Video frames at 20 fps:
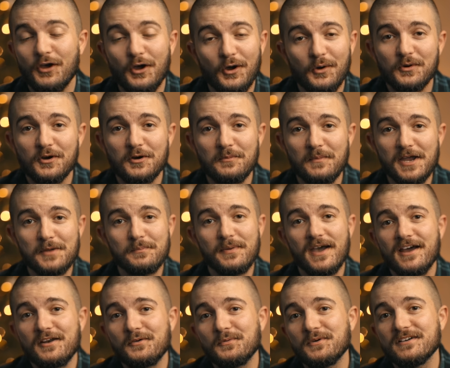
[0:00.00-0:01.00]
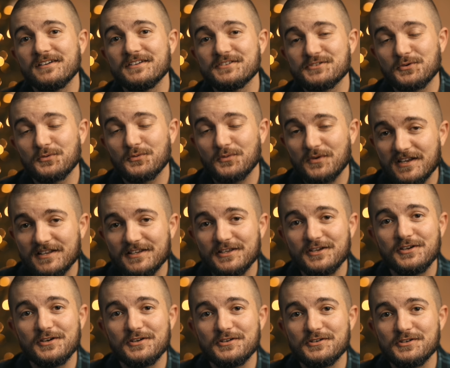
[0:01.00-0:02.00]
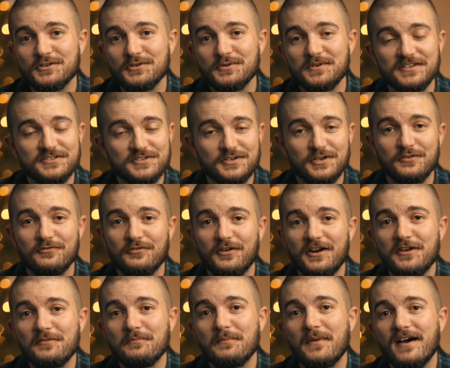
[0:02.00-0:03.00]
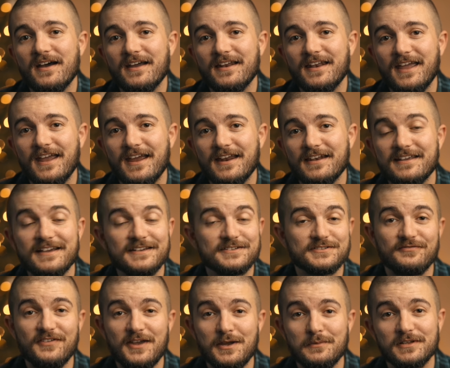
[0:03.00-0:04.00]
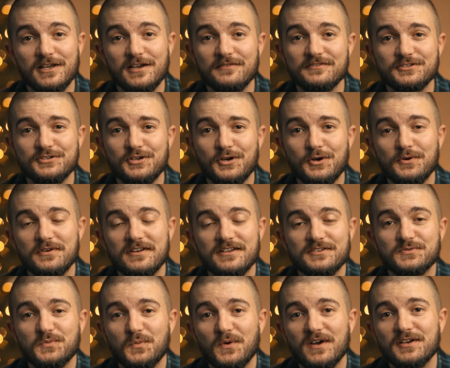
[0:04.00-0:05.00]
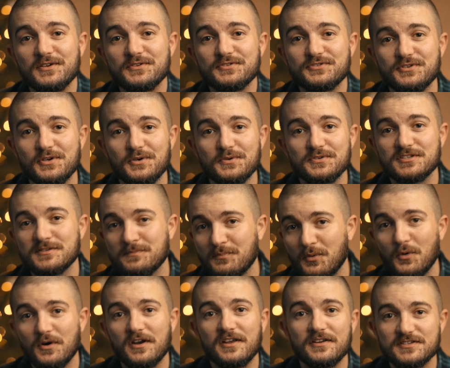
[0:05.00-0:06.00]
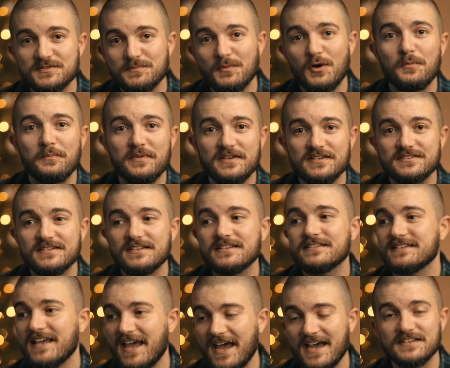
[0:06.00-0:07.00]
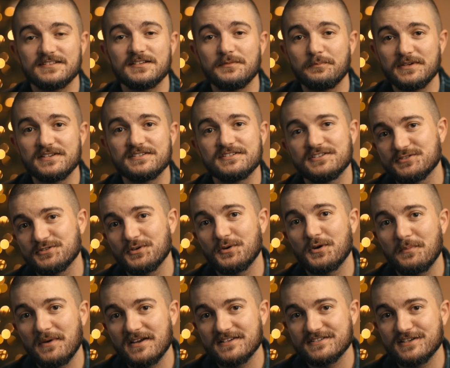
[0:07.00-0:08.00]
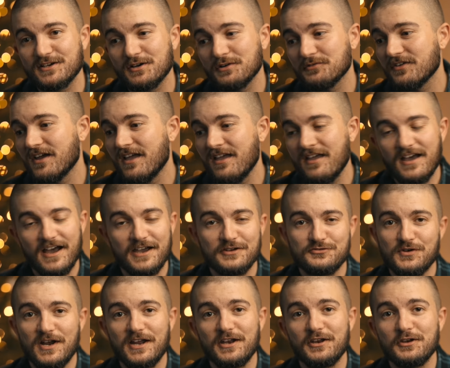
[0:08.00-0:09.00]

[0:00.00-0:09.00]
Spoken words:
The owner, Mike Padua, is a really good dude. He's a good friend of mine, and he has a family of his own as well, so supporting small business as a business owner myself, I try